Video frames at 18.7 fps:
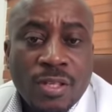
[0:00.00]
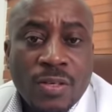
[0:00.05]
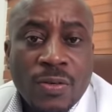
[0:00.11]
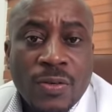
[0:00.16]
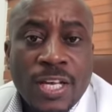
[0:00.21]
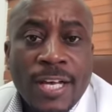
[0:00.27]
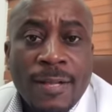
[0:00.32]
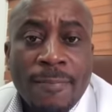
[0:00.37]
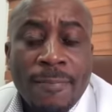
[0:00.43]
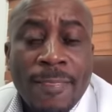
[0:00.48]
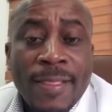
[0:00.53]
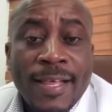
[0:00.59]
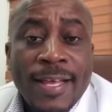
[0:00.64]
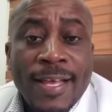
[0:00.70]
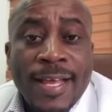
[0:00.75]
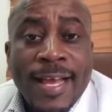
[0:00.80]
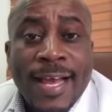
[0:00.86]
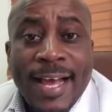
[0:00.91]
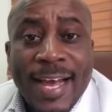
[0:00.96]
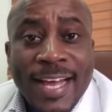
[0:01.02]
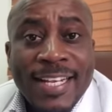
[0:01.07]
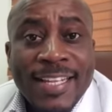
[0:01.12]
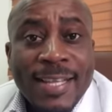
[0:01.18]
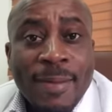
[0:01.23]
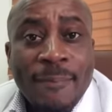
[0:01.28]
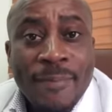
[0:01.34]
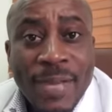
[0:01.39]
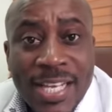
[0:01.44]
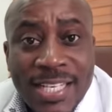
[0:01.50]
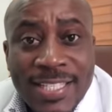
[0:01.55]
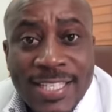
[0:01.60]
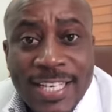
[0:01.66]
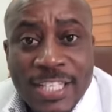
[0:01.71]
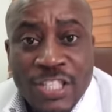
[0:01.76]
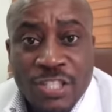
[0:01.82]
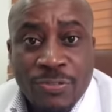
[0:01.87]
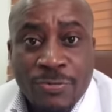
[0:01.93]
Okay? And the
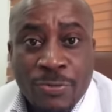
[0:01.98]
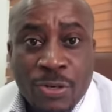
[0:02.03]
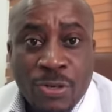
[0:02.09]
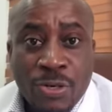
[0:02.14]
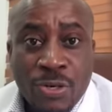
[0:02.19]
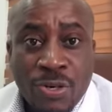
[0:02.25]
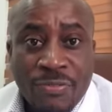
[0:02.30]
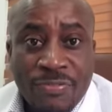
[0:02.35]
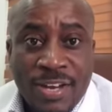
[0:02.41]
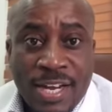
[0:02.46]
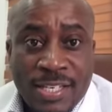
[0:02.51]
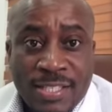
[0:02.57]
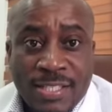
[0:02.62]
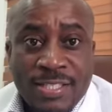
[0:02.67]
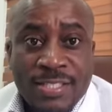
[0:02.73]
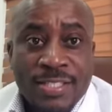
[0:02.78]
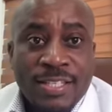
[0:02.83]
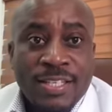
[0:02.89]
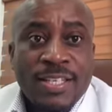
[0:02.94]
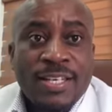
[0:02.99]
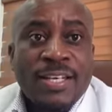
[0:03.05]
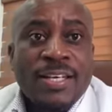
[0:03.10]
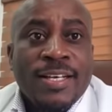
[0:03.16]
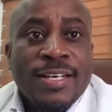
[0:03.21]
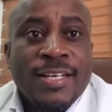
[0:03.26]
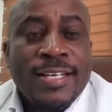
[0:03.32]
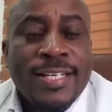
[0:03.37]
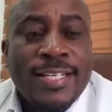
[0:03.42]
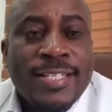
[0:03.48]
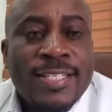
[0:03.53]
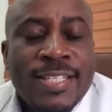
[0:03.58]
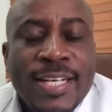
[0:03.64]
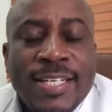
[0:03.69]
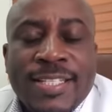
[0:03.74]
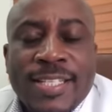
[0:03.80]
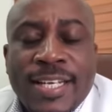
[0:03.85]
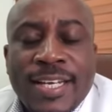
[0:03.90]
message for all of us is
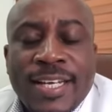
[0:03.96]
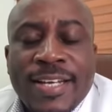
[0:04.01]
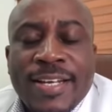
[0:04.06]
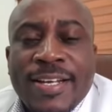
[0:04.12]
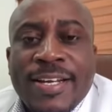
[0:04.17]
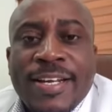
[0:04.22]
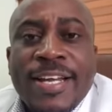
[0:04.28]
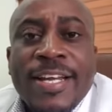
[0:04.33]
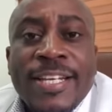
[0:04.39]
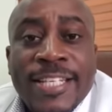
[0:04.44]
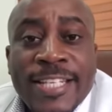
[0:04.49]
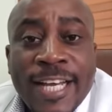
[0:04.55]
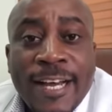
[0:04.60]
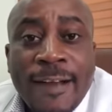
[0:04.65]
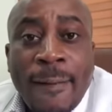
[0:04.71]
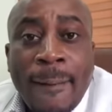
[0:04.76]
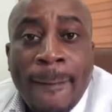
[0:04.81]
that a hernia,